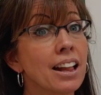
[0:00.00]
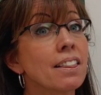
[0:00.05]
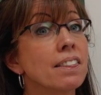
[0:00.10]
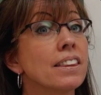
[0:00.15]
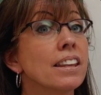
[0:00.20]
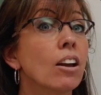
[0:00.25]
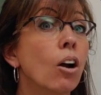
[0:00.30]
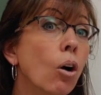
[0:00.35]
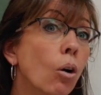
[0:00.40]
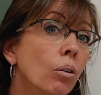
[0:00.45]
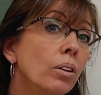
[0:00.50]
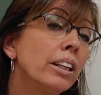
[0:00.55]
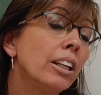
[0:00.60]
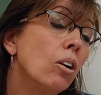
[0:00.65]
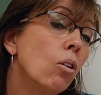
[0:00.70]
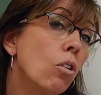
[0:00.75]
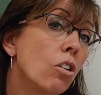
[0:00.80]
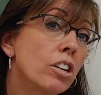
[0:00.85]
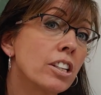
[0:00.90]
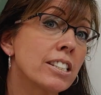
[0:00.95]
The only
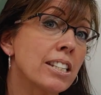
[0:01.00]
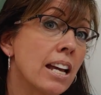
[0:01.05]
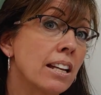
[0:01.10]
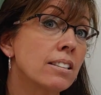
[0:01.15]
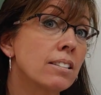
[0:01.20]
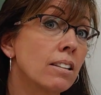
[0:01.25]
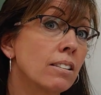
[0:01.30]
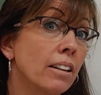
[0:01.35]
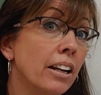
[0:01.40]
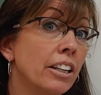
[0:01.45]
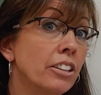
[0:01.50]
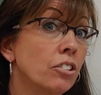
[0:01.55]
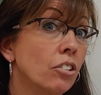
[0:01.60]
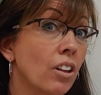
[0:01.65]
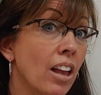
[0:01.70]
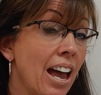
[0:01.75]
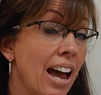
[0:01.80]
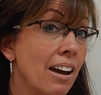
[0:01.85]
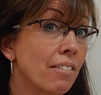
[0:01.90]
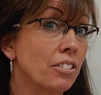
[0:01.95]
horizontal line you'll
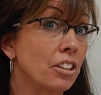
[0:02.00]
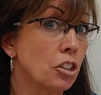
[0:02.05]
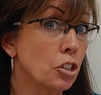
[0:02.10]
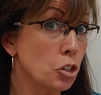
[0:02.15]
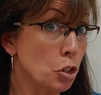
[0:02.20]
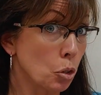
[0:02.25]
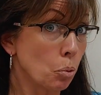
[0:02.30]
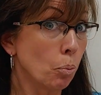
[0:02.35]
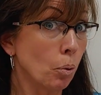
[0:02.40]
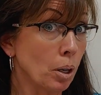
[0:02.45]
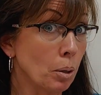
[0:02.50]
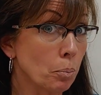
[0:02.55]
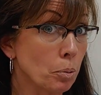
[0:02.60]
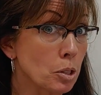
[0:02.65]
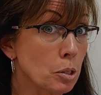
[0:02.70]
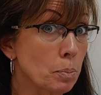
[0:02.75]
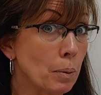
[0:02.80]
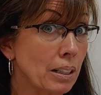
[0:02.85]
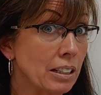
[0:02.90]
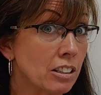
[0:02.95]
have in a two-point
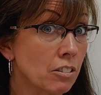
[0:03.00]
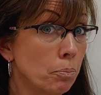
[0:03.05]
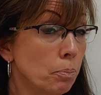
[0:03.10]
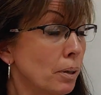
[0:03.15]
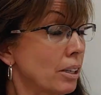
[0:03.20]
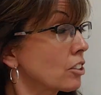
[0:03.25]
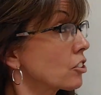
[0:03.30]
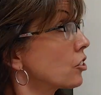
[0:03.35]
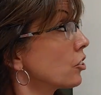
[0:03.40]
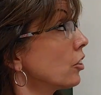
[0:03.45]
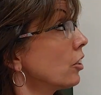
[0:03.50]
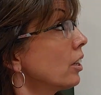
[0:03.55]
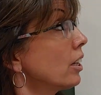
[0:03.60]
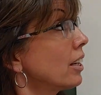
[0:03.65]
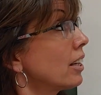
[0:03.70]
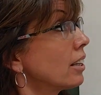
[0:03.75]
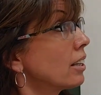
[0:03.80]
perspective picture